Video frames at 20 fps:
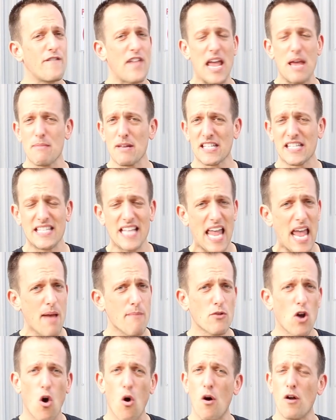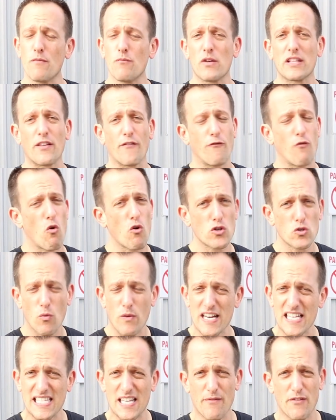famous name going with the
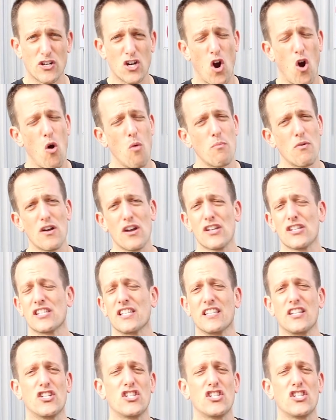427 Cobras